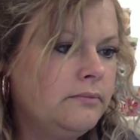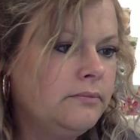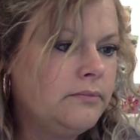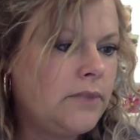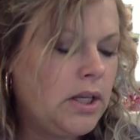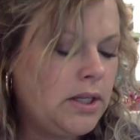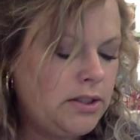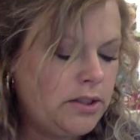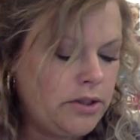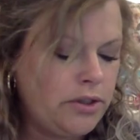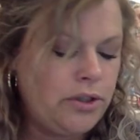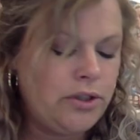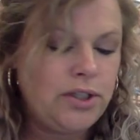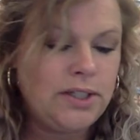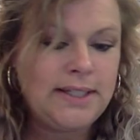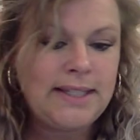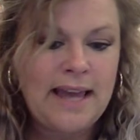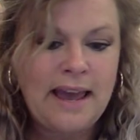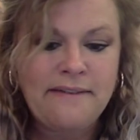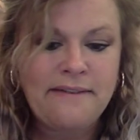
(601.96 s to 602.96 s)
So So you
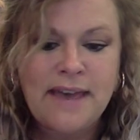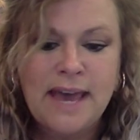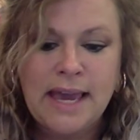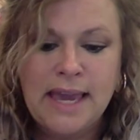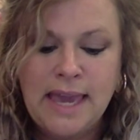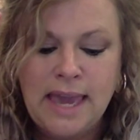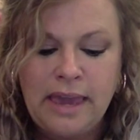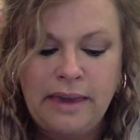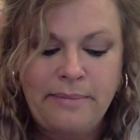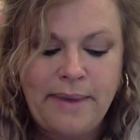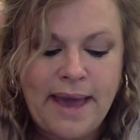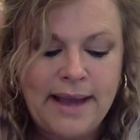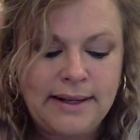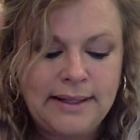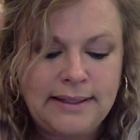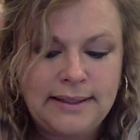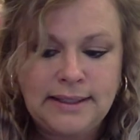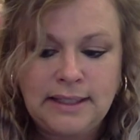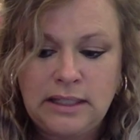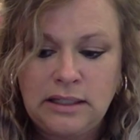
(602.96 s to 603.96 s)
just have that K backed
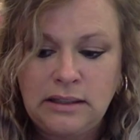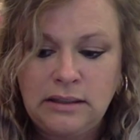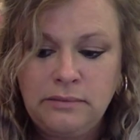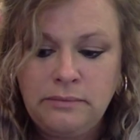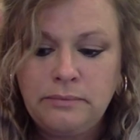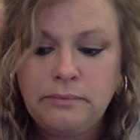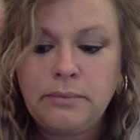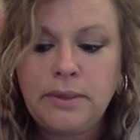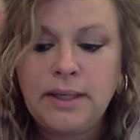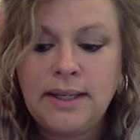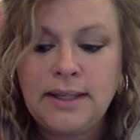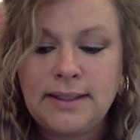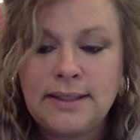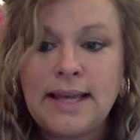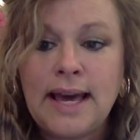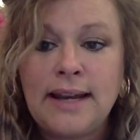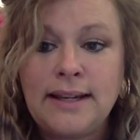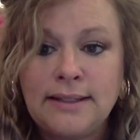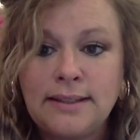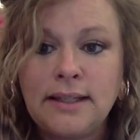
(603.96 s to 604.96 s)
C because
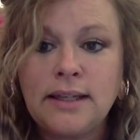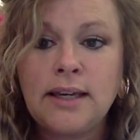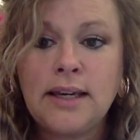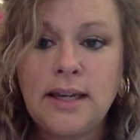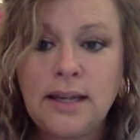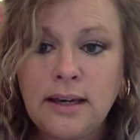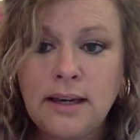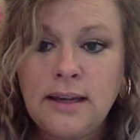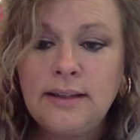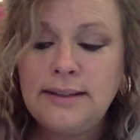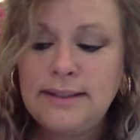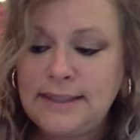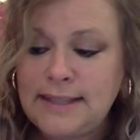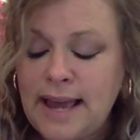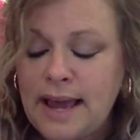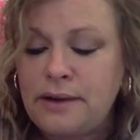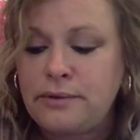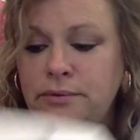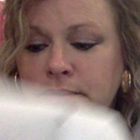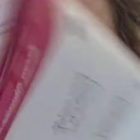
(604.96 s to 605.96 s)
that is the K
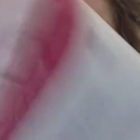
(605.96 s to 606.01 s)
sound.